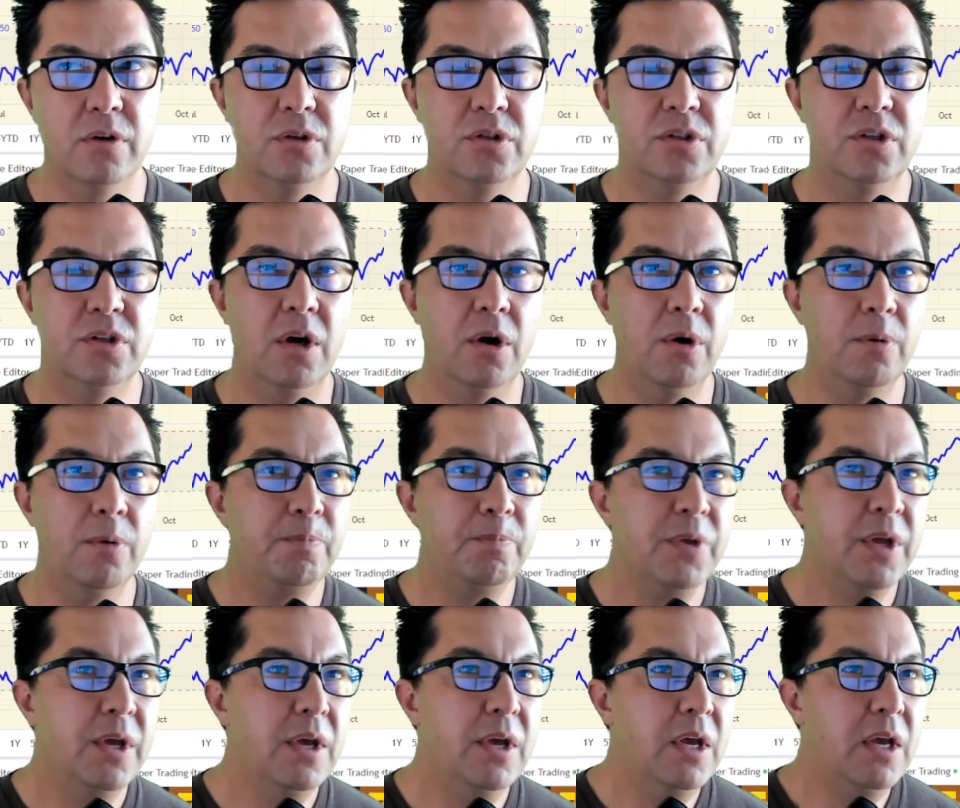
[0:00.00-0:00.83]
So,
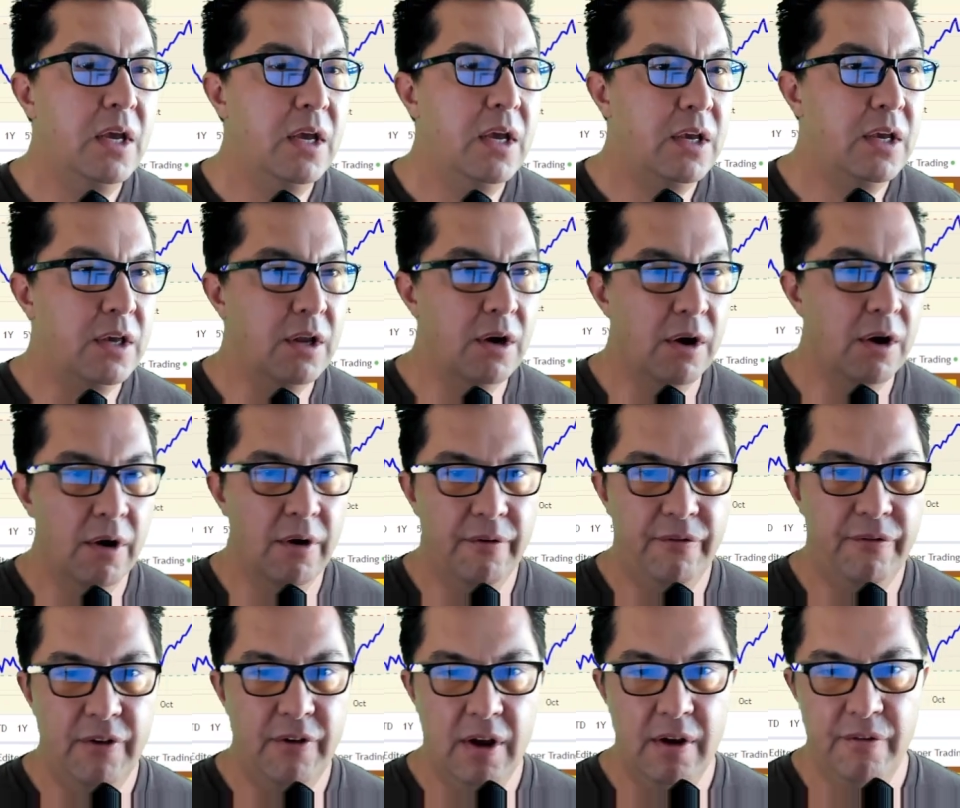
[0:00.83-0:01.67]

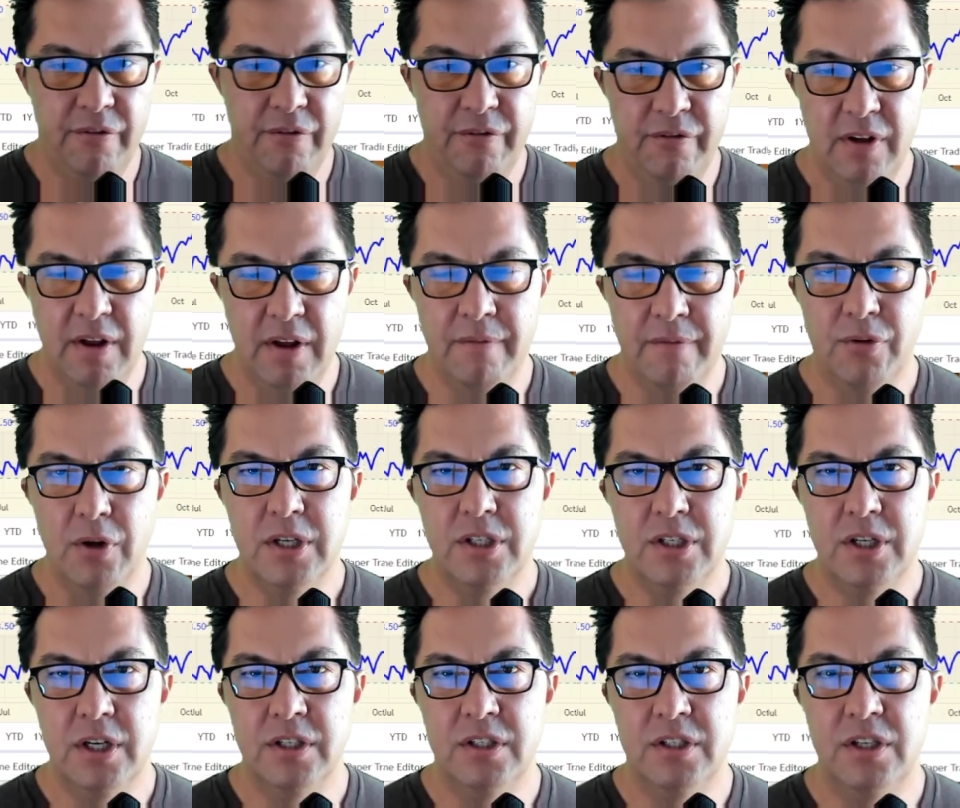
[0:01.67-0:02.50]
if
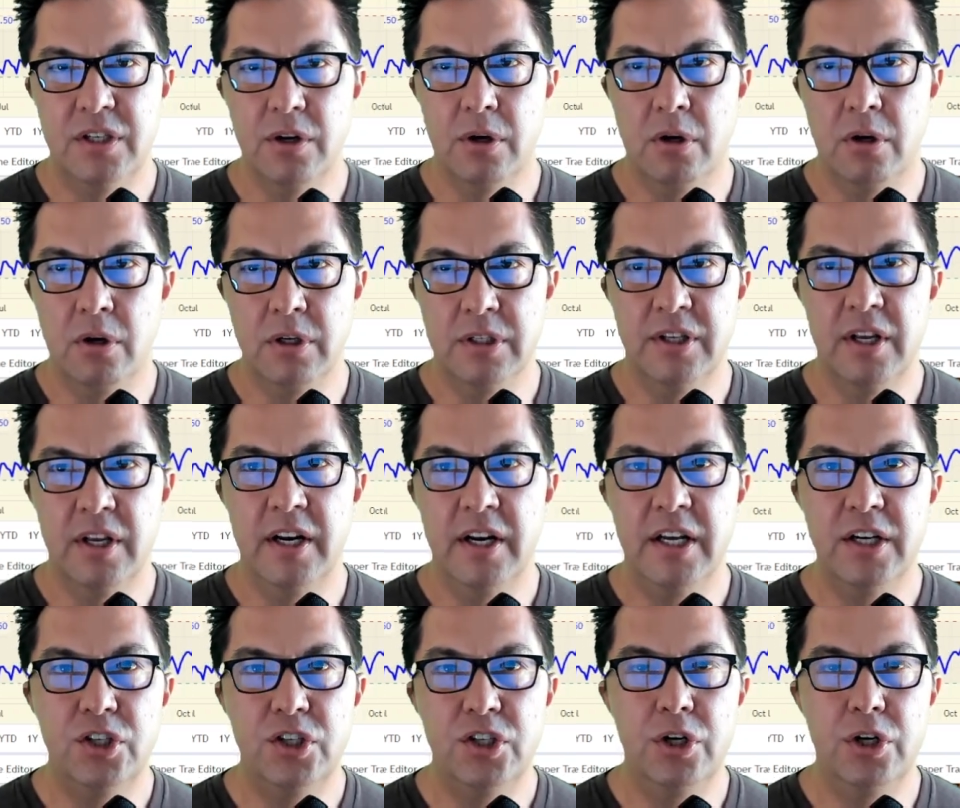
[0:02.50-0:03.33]
inflation still is an
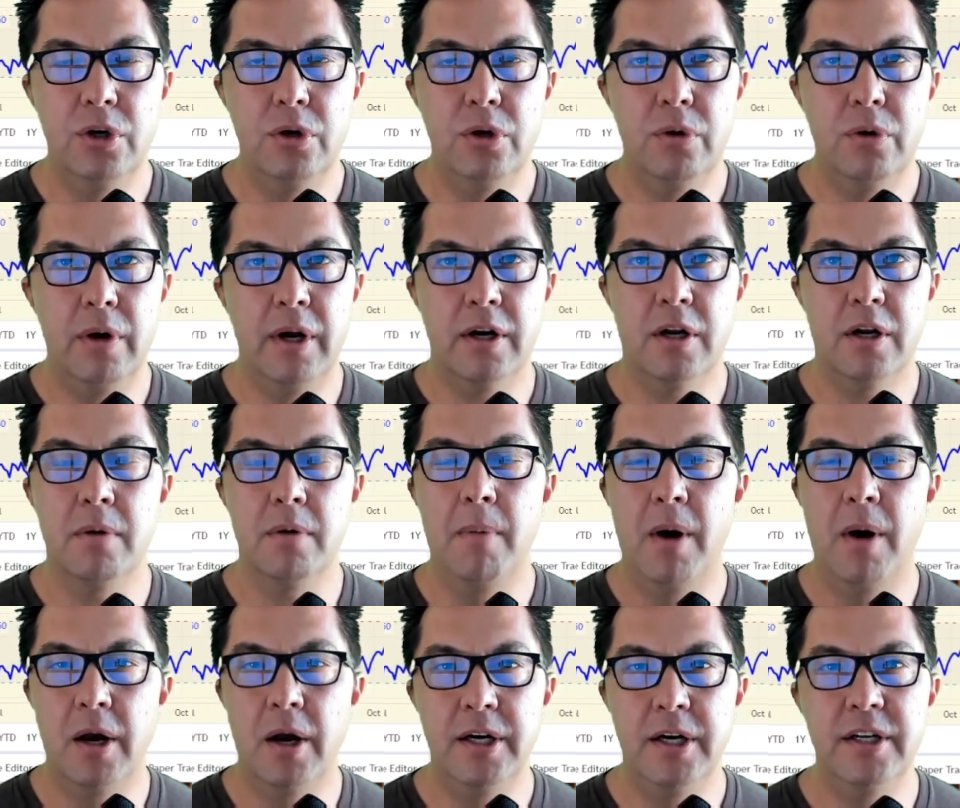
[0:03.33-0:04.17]
issue and
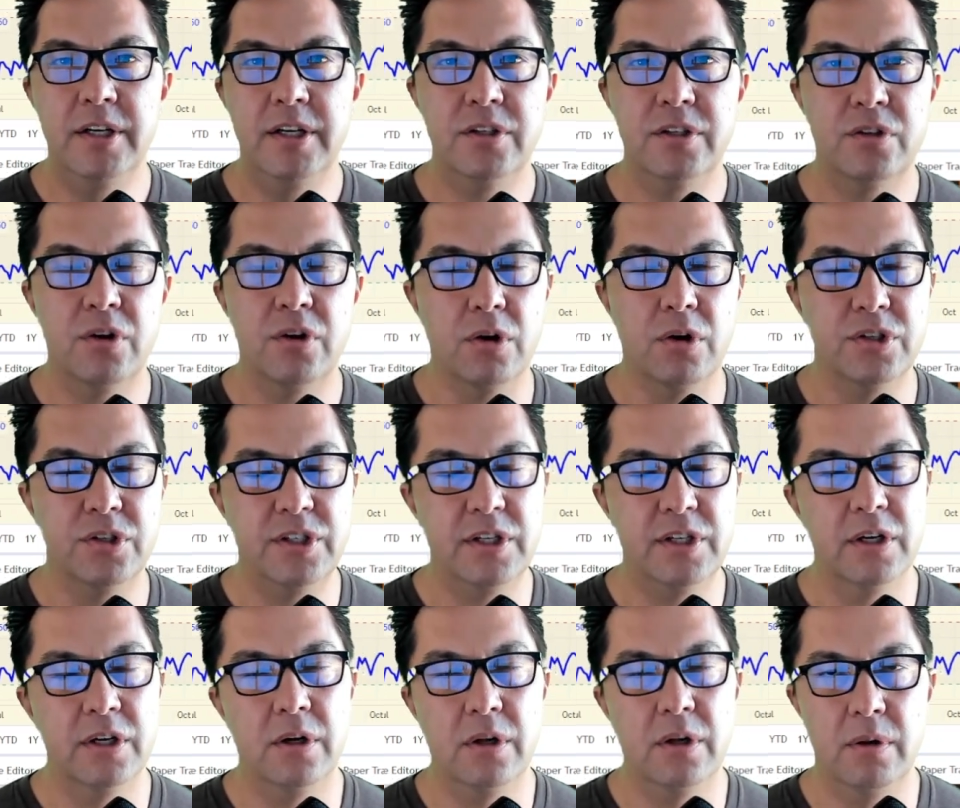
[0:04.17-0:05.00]
commodities are
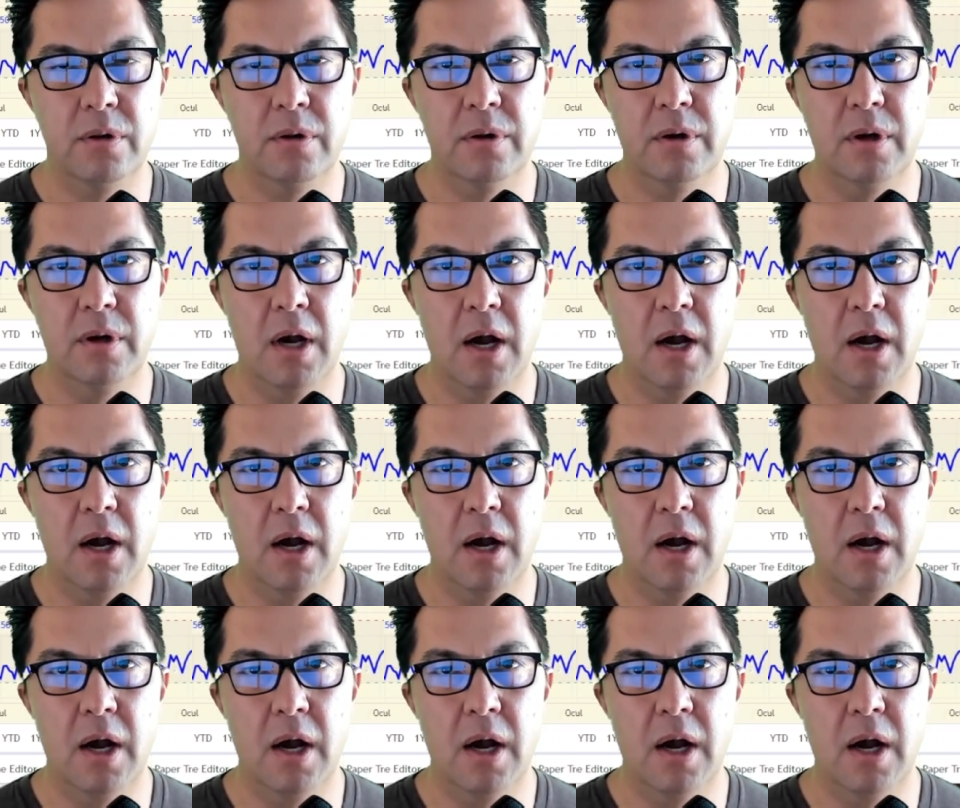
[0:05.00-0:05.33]
still